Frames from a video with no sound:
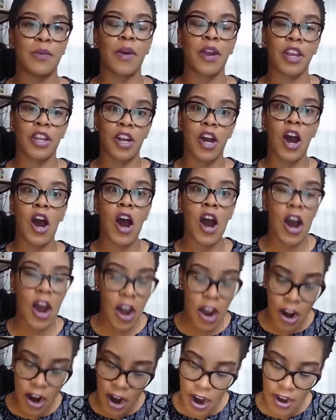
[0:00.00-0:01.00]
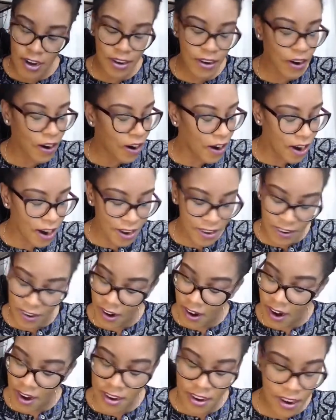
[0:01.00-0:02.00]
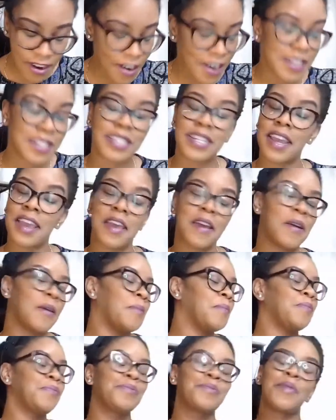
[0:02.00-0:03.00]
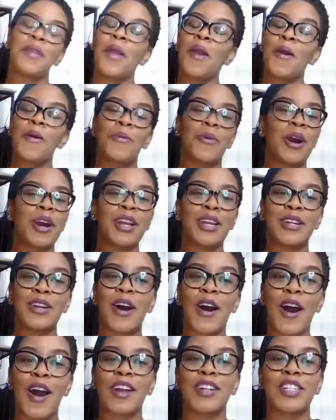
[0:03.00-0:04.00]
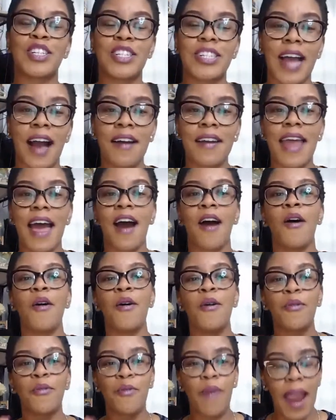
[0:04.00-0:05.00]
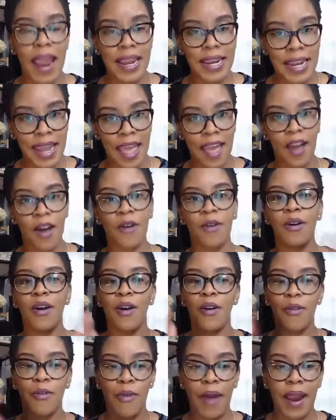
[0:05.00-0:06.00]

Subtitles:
working hard, champ. Working hard. Shout out right now